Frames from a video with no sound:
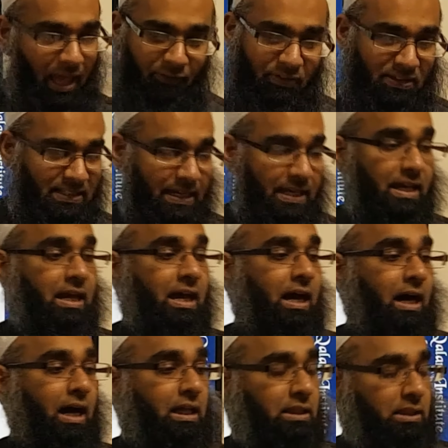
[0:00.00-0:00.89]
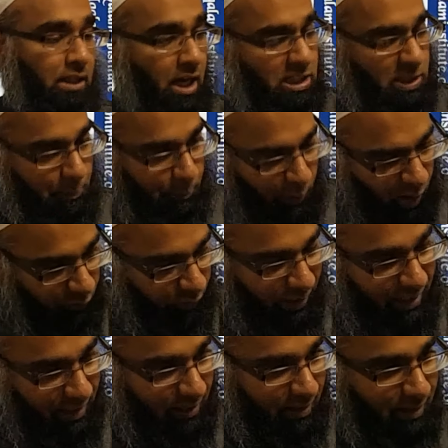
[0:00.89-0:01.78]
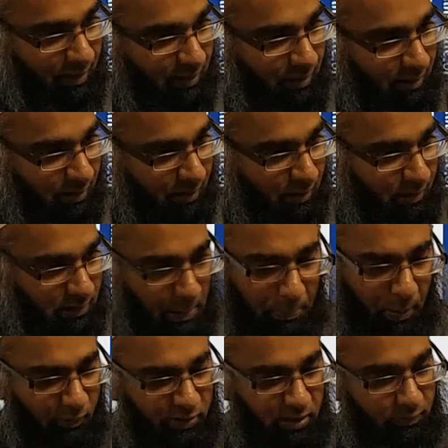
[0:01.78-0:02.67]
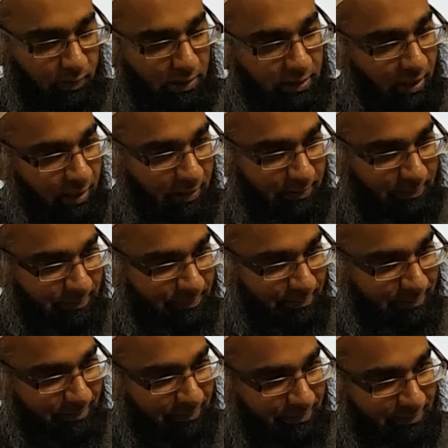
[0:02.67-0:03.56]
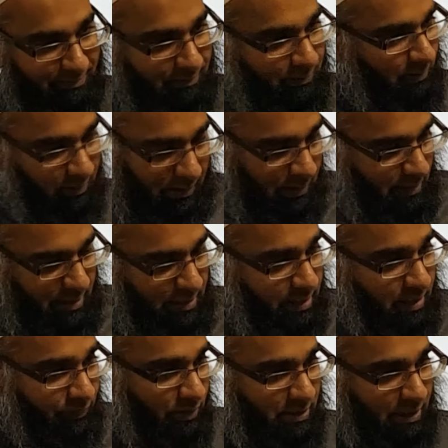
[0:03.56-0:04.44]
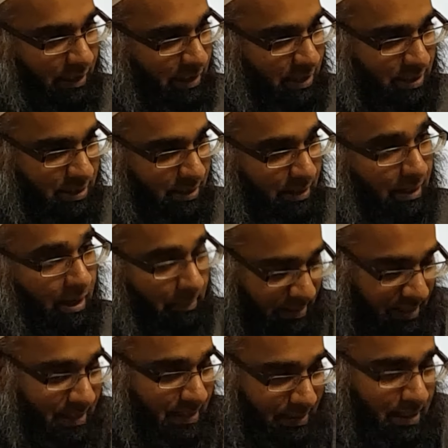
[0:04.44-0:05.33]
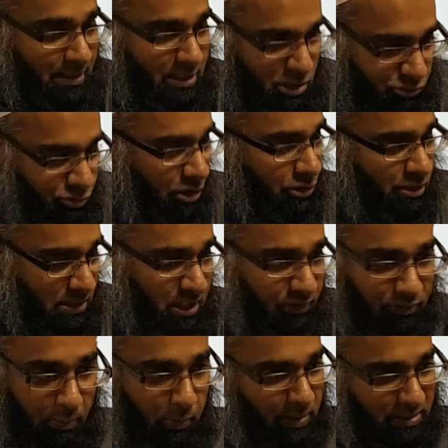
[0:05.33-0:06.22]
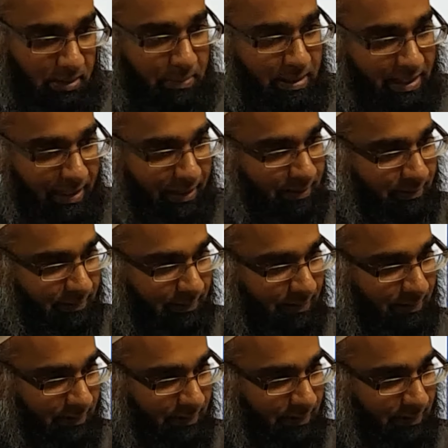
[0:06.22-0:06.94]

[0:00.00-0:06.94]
If I say Allah's prophet, the prophet of Allah, is there any difference in English? I mean, the structure is different. What's the meaning?